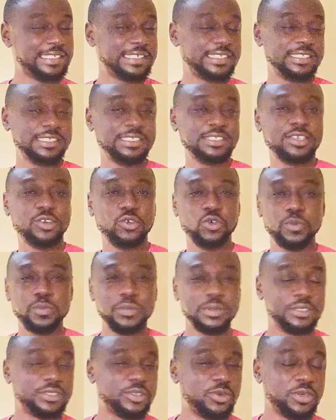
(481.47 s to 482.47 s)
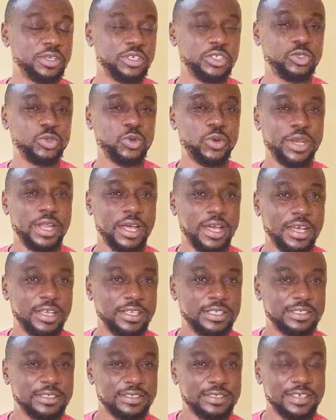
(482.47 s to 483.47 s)
this loop is looking so
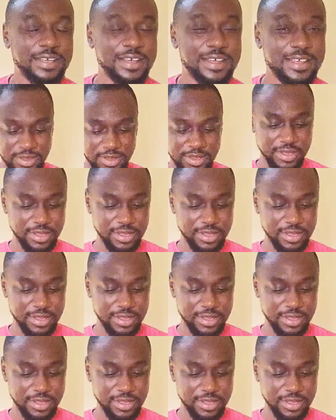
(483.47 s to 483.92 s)
nice. Huh?